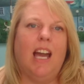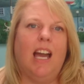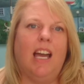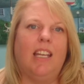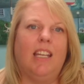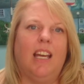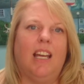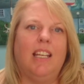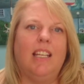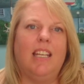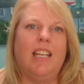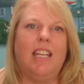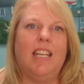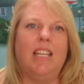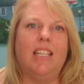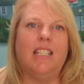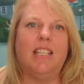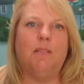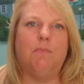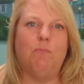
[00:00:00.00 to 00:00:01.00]
and I
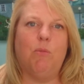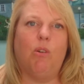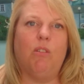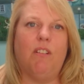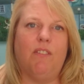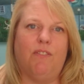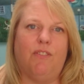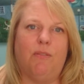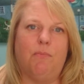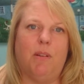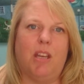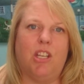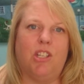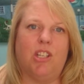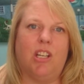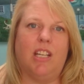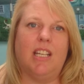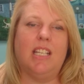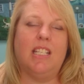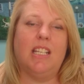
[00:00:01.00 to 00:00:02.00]
needed more
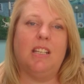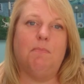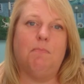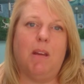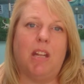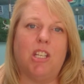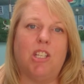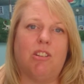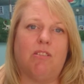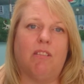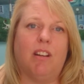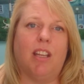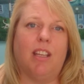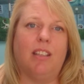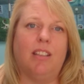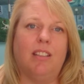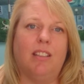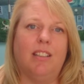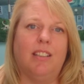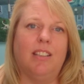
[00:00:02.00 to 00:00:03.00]
information, I needed
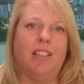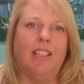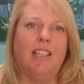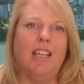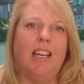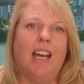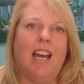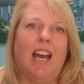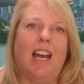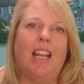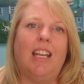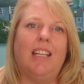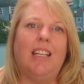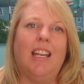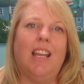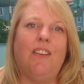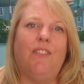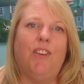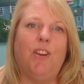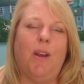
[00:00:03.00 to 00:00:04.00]
mentoring. And
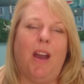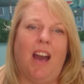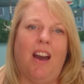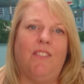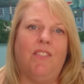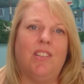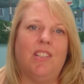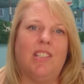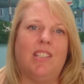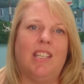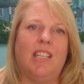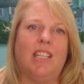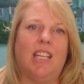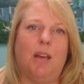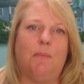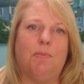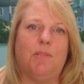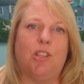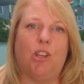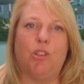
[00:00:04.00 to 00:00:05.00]
if you haven't seen
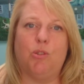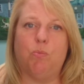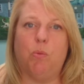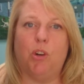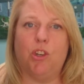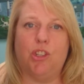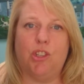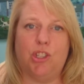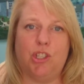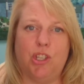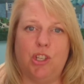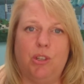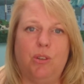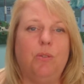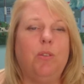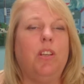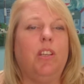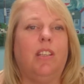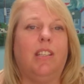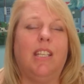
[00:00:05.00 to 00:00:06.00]
episodes one and
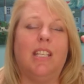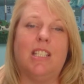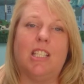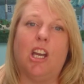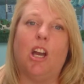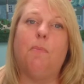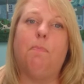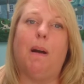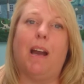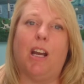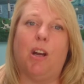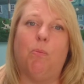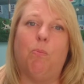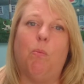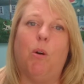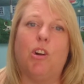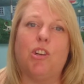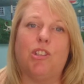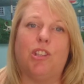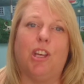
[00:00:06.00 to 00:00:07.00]
two, you need to go back and
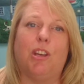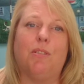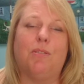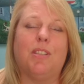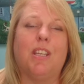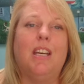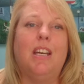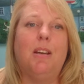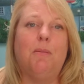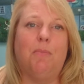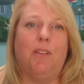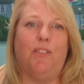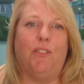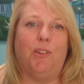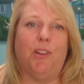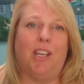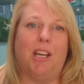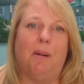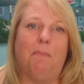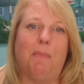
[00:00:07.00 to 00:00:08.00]
watch those
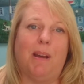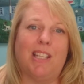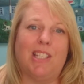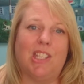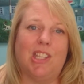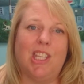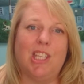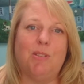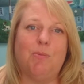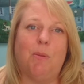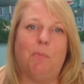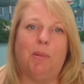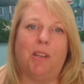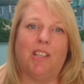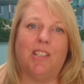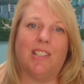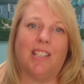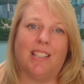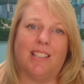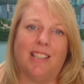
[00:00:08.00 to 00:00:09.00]
before you come back to this one
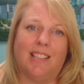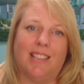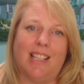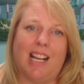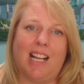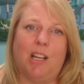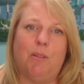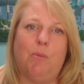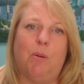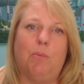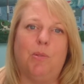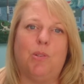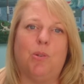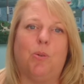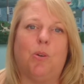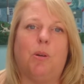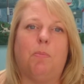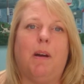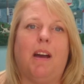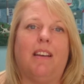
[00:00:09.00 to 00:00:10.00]
because that's exactly what we
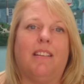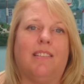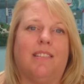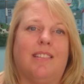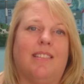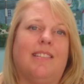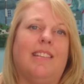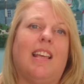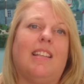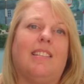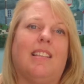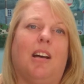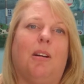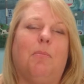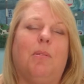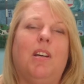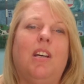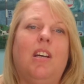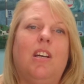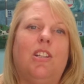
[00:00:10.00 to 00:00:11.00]
talk about is the
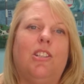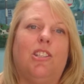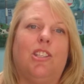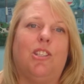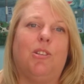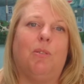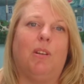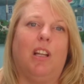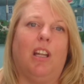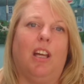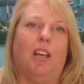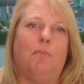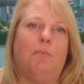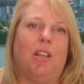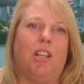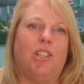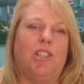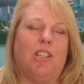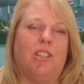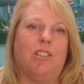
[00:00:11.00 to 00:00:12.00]
setup to doing line
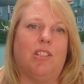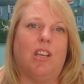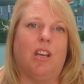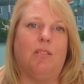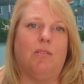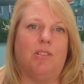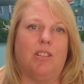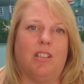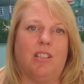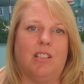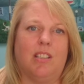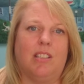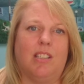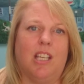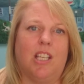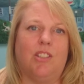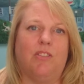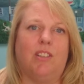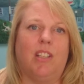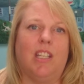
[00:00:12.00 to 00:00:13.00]
manager as coaching
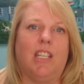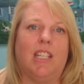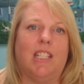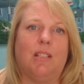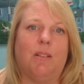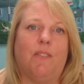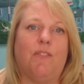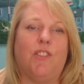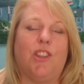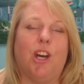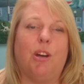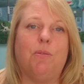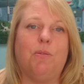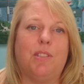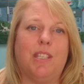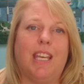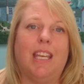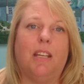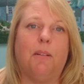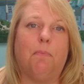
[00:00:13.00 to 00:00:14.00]
successfully. You need to have
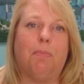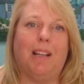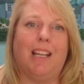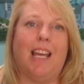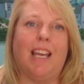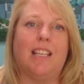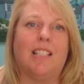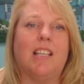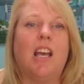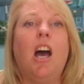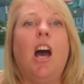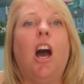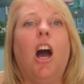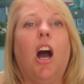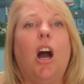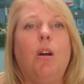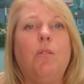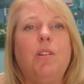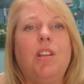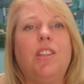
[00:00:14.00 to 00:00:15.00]
those in place.
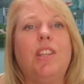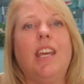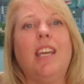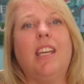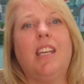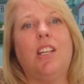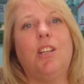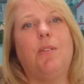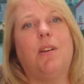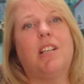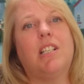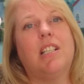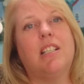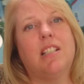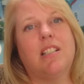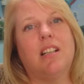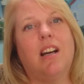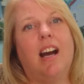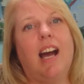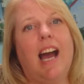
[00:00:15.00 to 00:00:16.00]
Only then can you actually
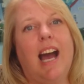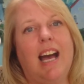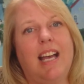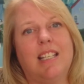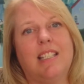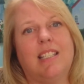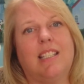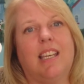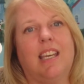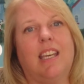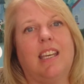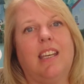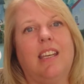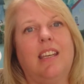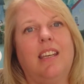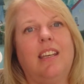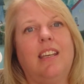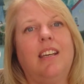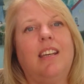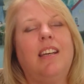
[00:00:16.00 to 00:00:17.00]
start
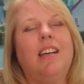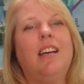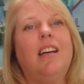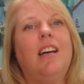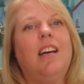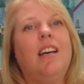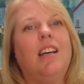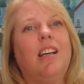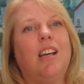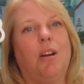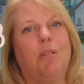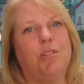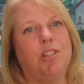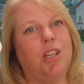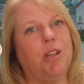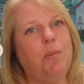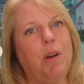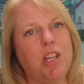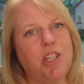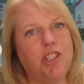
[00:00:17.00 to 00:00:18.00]
asking
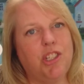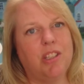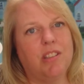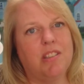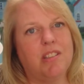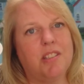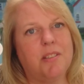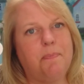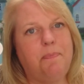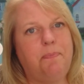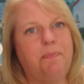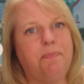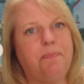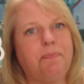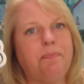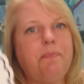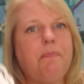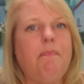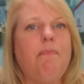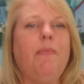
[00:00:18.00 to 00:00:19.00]
coaching questions.
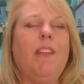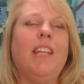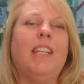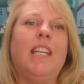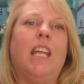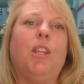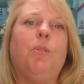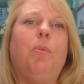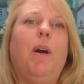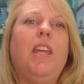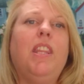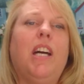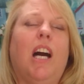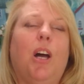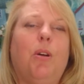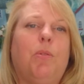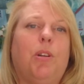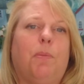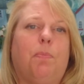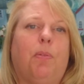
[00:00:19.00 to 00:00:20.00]
Now, the way that
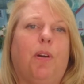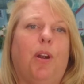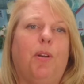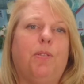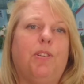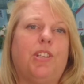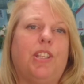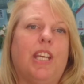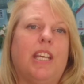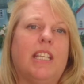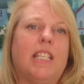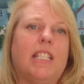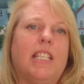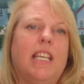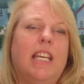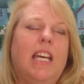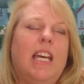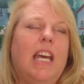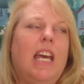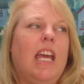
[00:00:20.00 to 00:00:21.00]
I would approach this
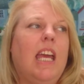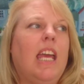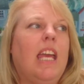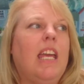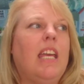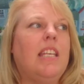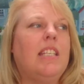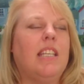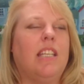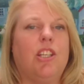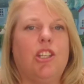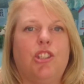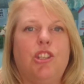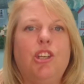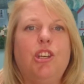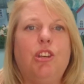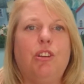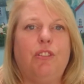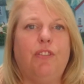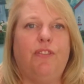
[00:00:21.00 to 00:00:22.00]
is in a
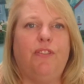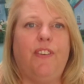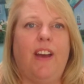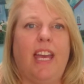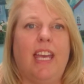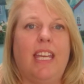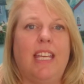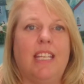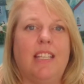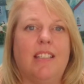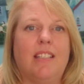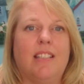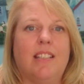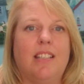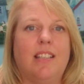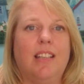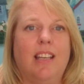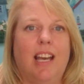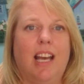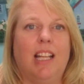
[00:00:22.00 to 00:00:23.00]
two
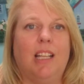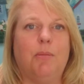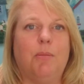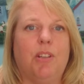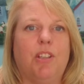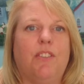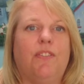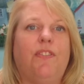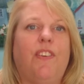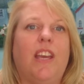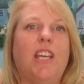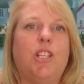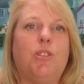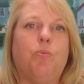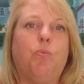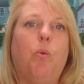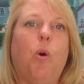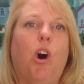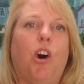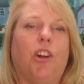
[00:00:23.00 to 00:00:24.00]
phased element. Phase
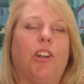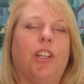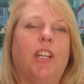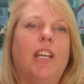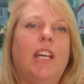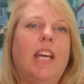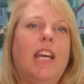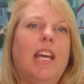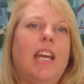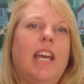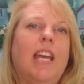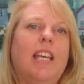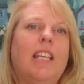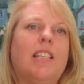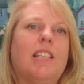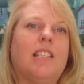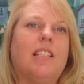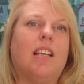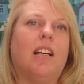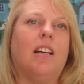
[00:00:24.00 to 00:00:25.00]
one
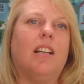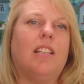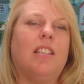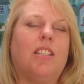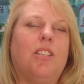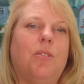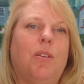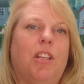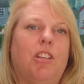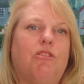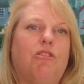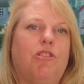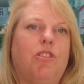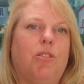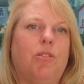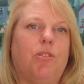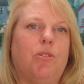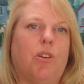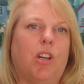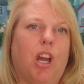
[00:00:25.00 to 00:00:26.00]
is start to
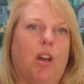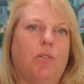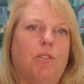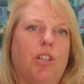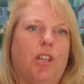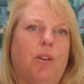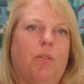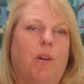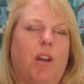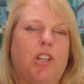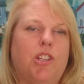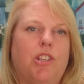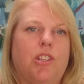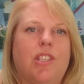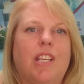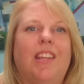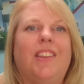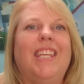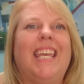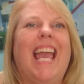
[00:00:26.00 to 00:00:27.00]
introduce your coaching
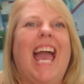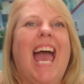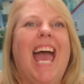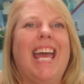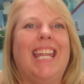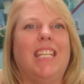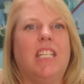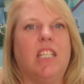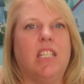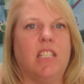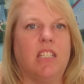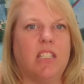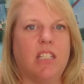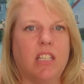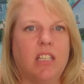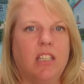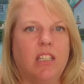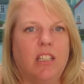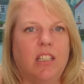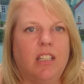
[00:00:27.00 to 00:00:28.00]
questions at the end